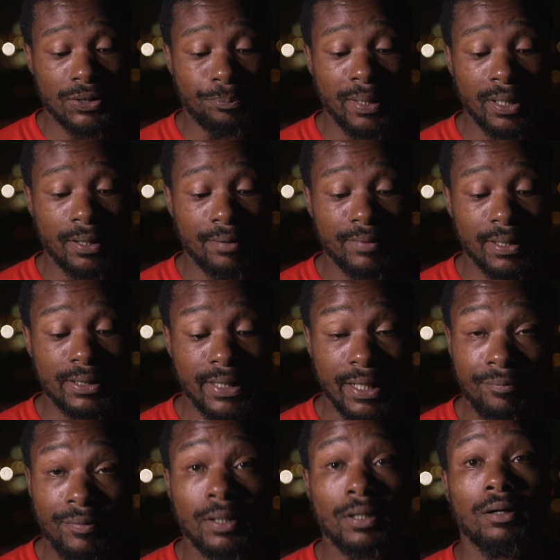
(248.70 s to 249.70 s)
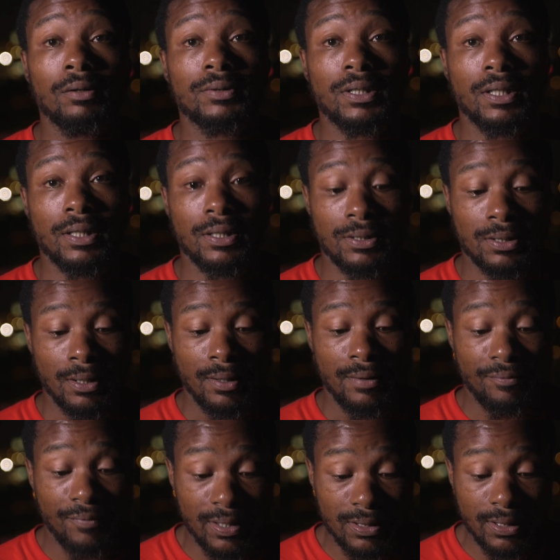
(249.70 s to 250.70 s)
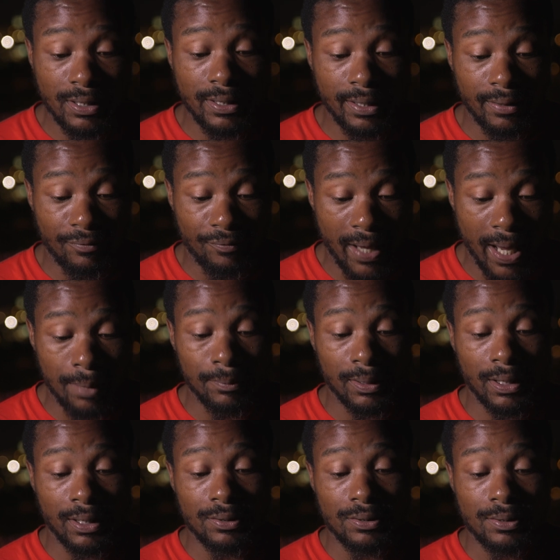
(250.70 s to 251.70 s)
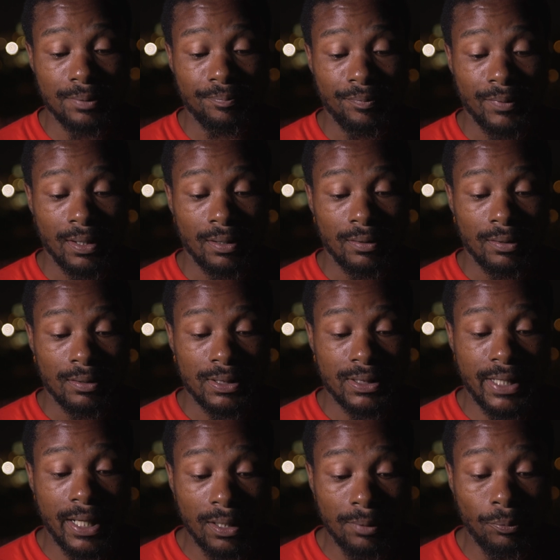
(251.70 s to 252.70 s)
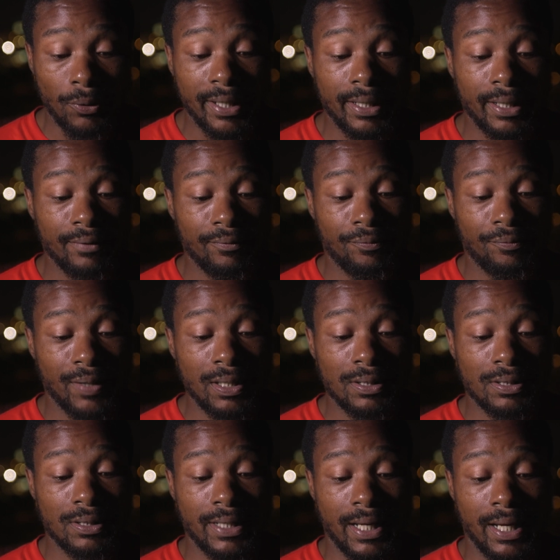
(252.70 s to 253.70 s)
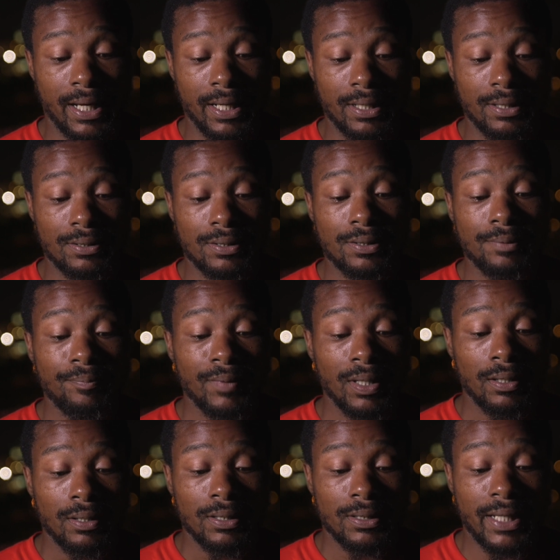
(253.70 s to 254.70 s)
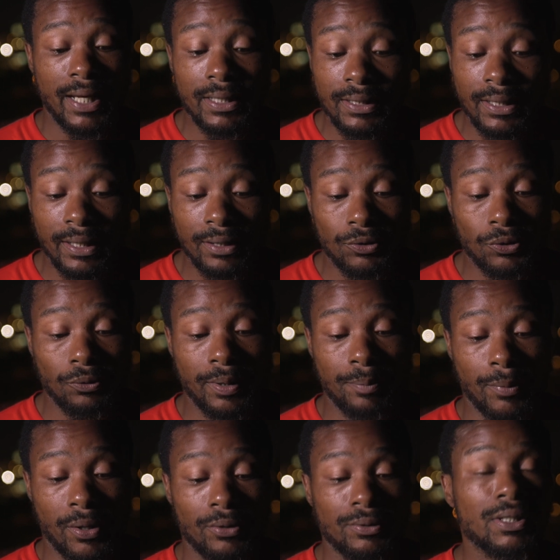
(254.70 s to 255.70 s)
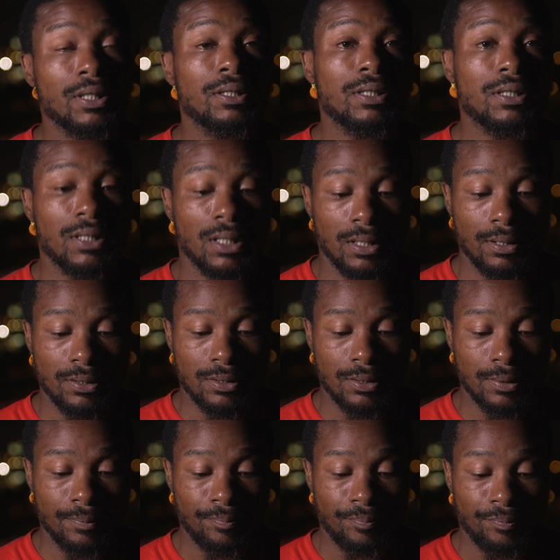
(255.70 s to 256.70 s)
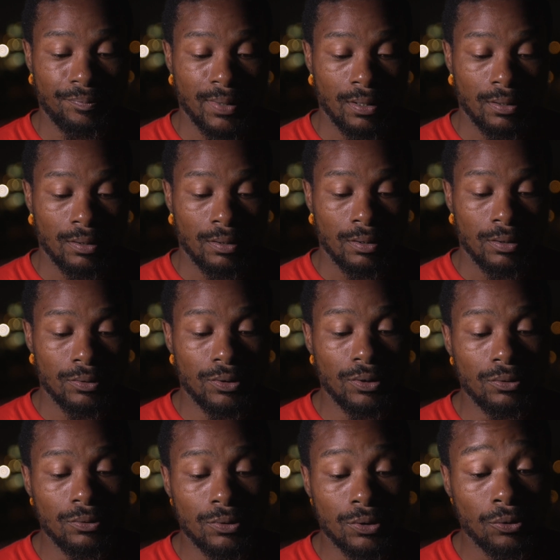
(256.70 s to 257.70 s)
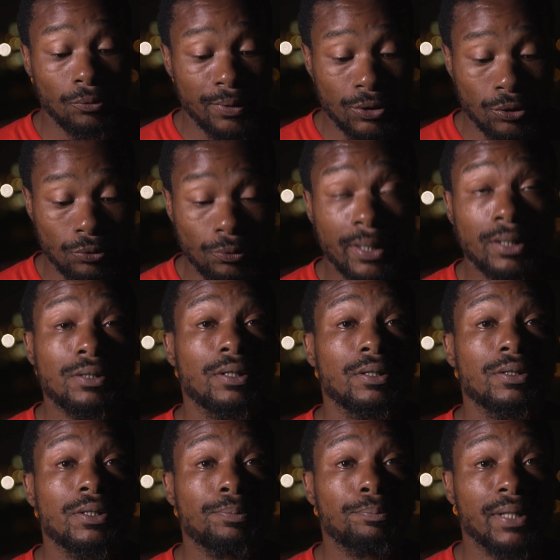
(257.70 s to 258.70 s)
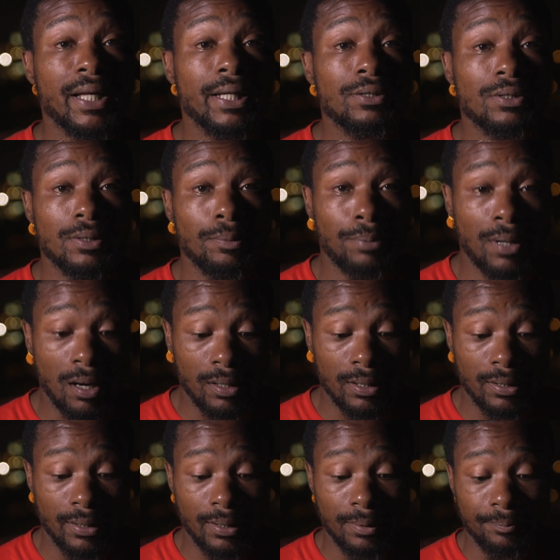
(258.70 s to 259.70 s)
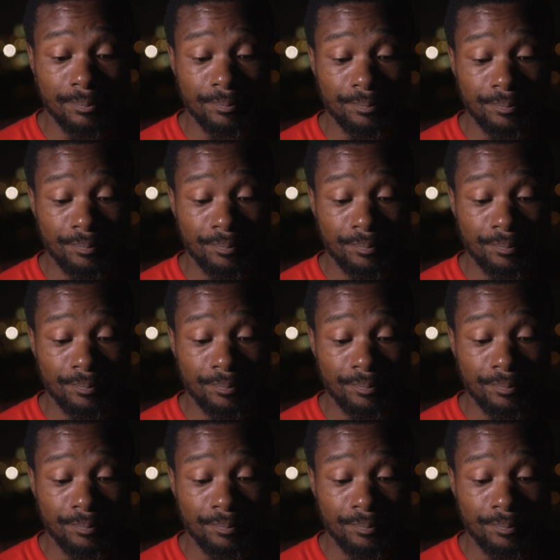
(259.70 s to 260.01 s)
speak of the difficulties visiting families, celebrating feast days, tending to emergencies due to restrictions placed upon them.